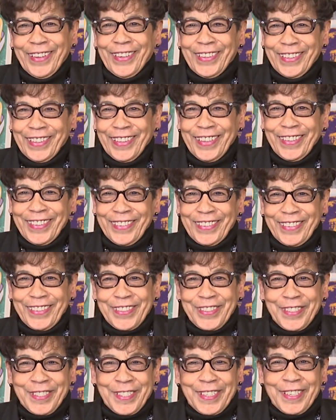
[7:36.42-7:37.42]
you
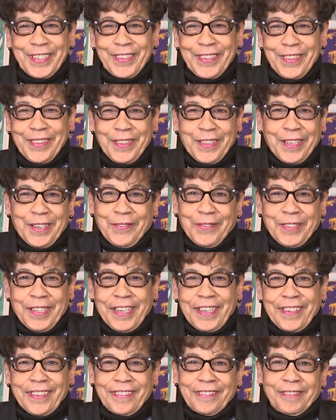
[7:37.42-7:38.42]
understand, they've
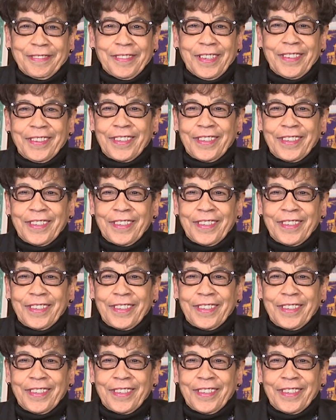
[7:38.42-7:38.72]
taken